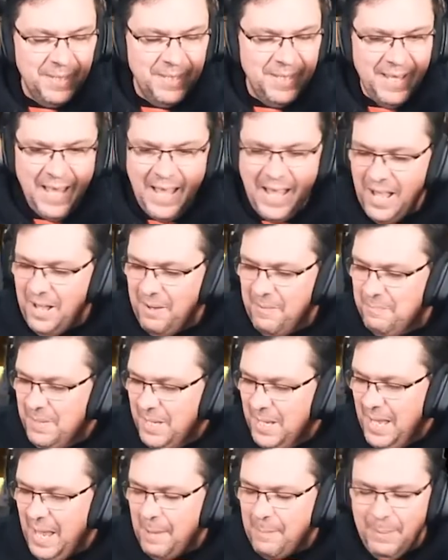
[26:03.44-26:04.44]
Yeah. Um,
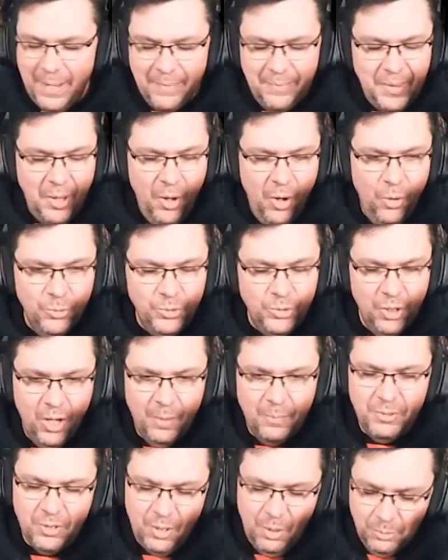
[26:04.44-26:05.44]
but the whole time,
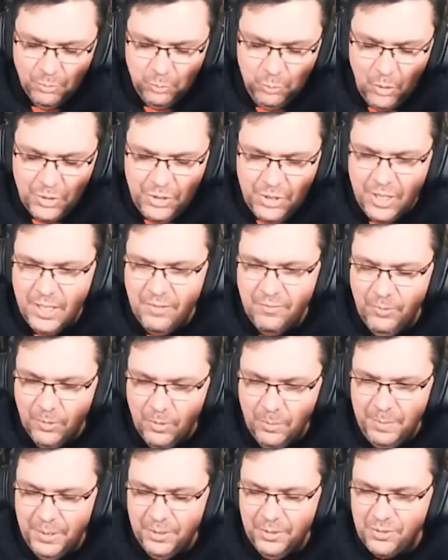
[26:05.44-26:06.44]
because I was watching for a
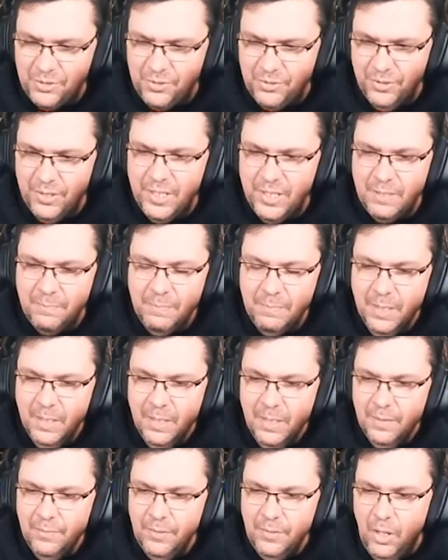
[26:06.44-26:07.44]
bit of the stream,
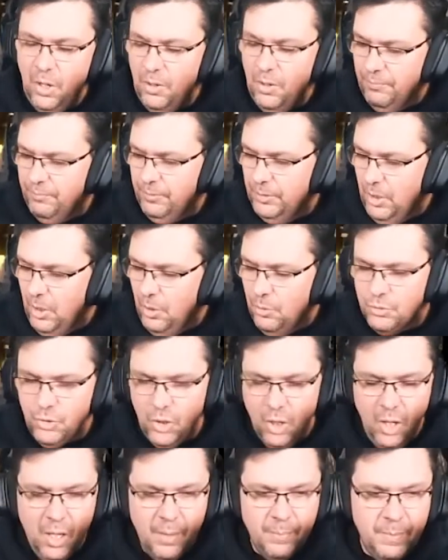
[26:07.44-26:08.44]
the whole, for the mm. whole mm-hmm.
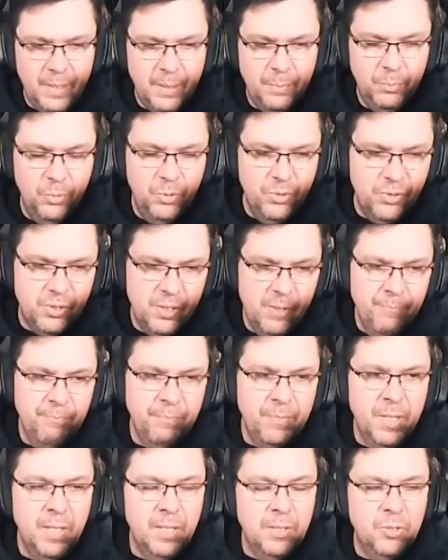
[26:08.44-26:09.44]
time, it was
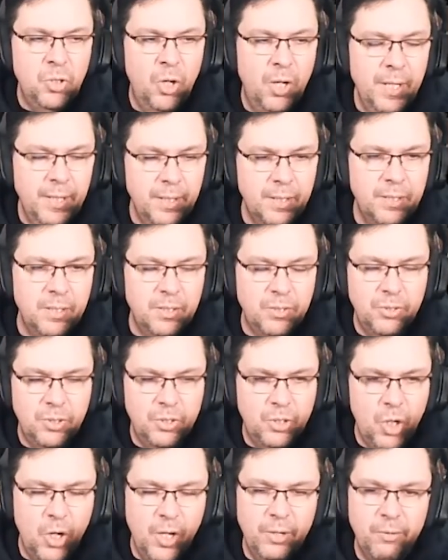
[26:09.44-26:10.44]
kind of you, you
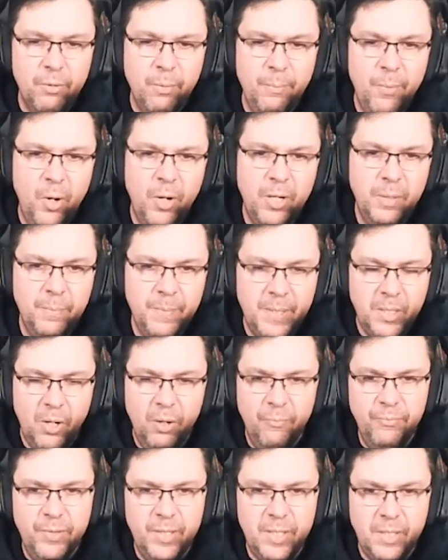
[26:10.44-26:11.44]
kind of reminded me
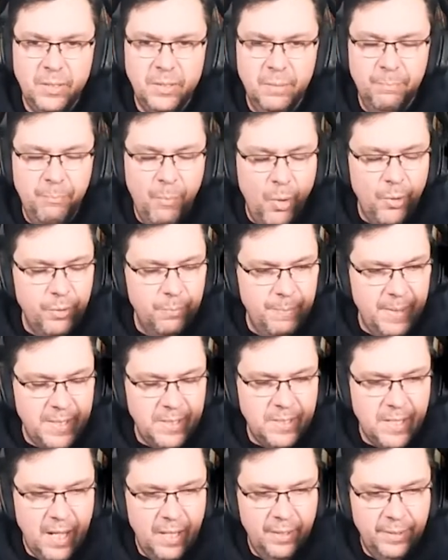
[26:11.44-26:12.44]
of the the modder
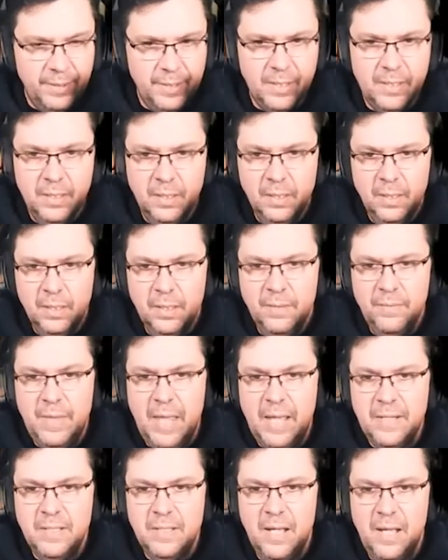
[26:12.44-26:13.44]
mentality
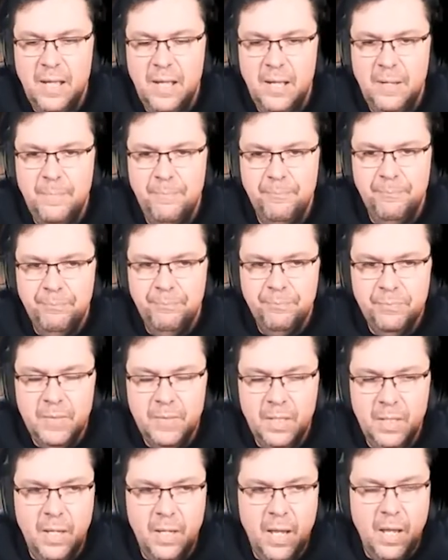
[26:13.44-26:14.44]
that um,
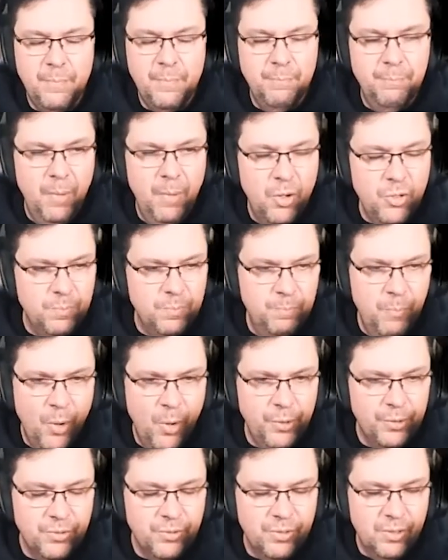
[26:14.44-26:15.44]
yeah, most
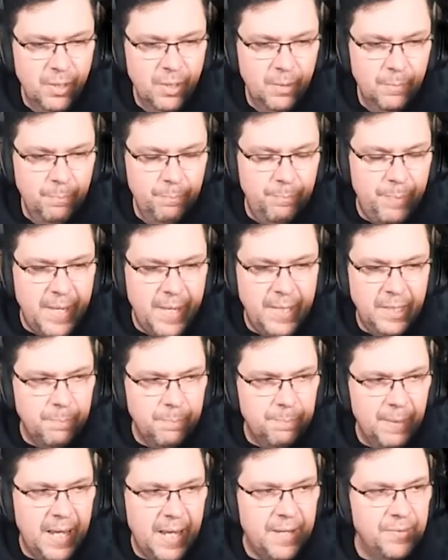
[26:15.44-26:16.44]
modders barely
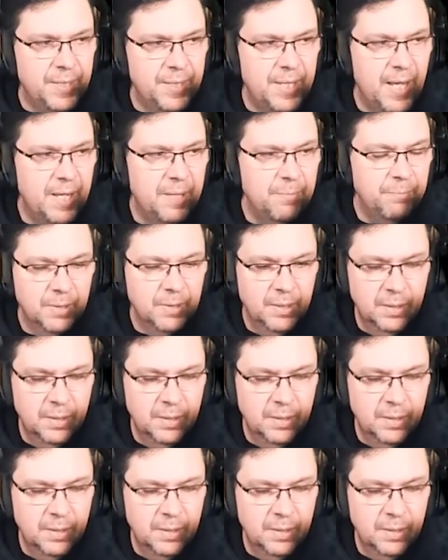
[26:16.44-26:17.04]
play the game.